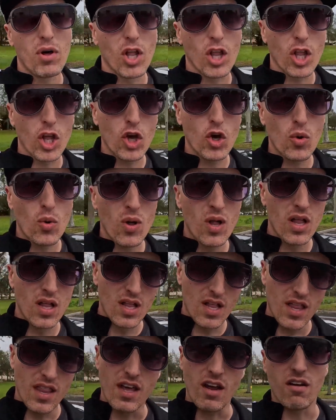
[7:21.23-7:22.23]
below.
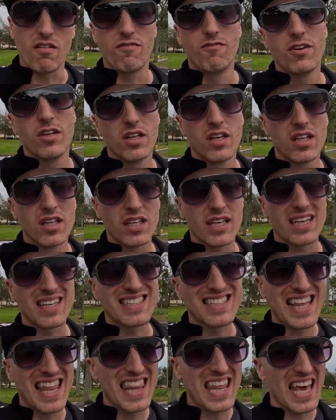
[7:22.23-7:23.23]
There are affiliate
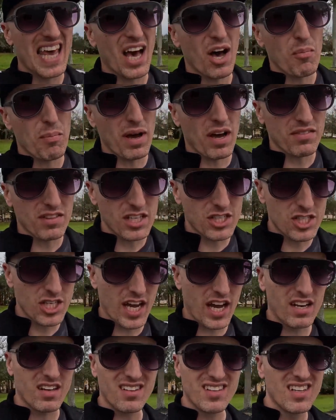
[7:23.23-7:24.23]
links, they help out the
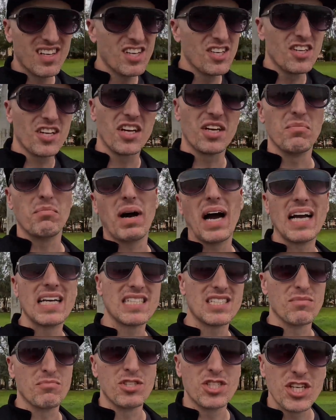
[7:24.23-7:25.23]
channel. You're gonna
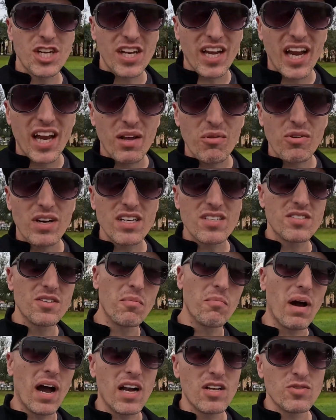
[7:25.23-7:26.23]
buy anyway,
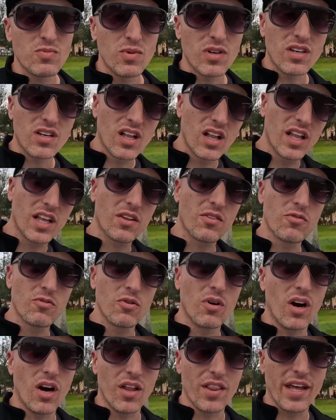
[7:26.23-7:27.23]
so might as well click
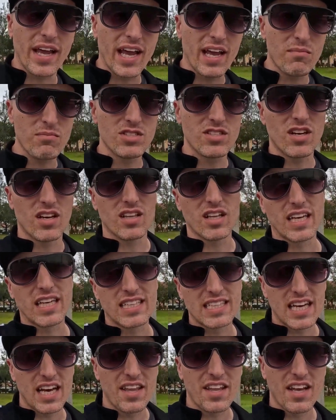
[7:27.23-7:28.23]
through on the Amazon
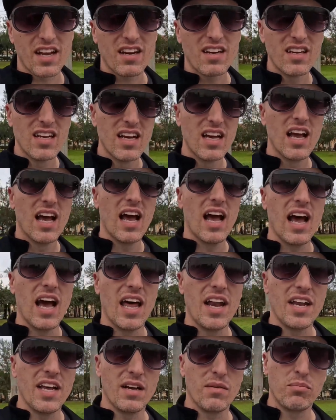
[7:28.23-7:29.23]
link down there
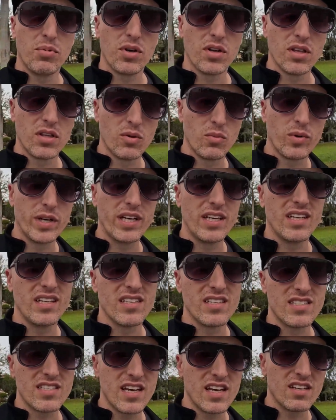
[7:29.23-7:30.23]
and put a little wind
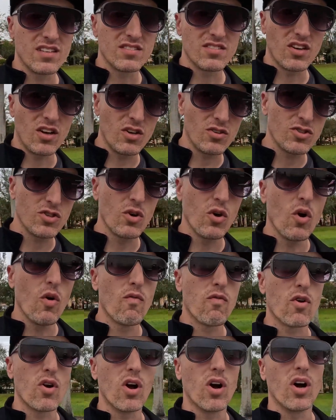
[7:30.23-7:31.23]
in the sails. Also
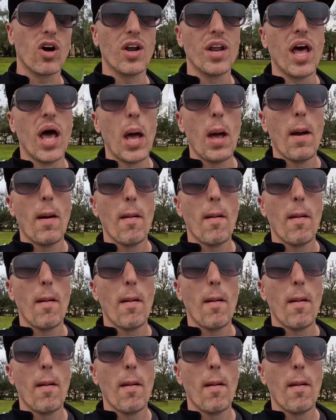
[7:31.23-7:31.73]
over on